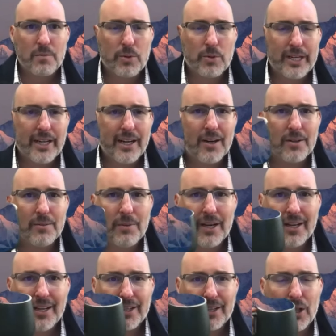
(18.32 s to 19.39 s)
bring out
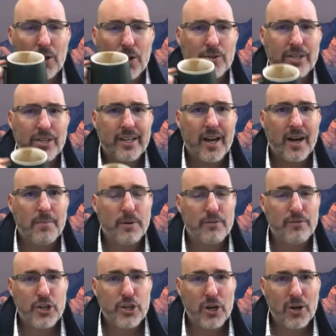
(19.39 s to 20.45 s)
my closing cup
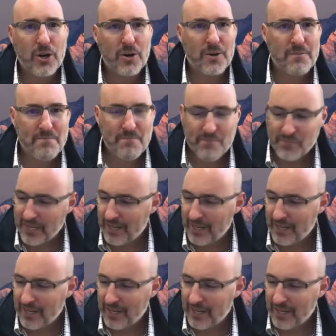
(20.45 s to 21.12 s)
of Joe,